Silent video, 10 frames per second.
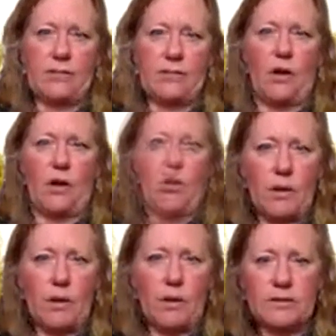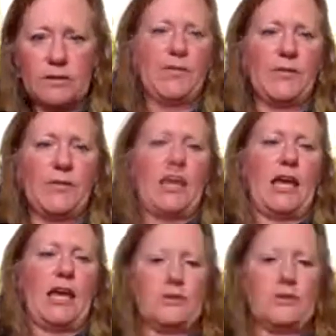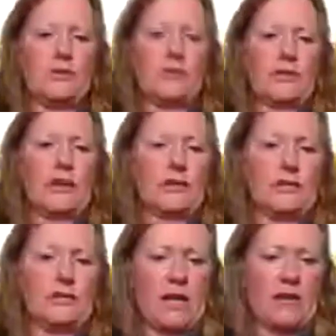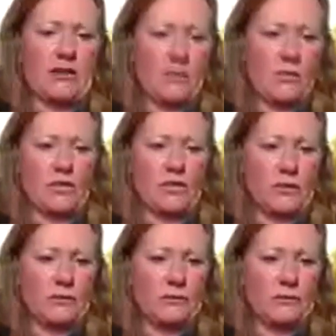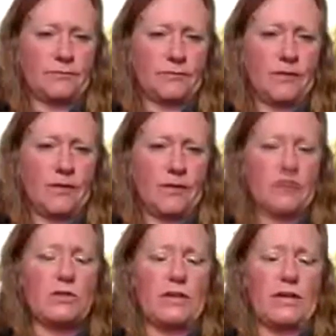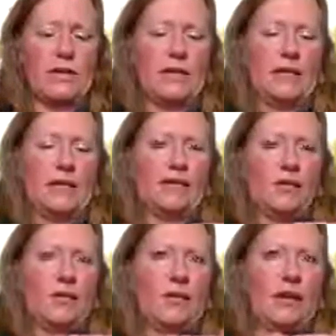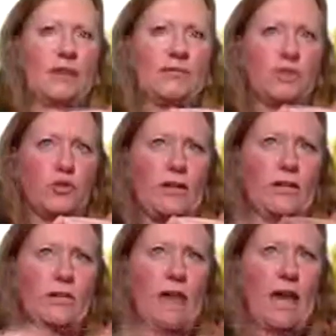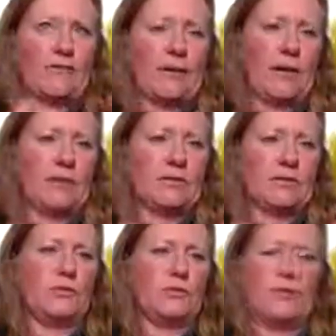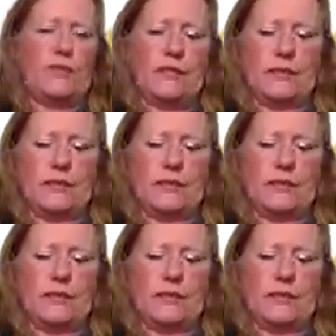Oh, I'm running out of time. Anyway, so this is the international portion of this. So it's like, if you want to have trade, you have to be able to be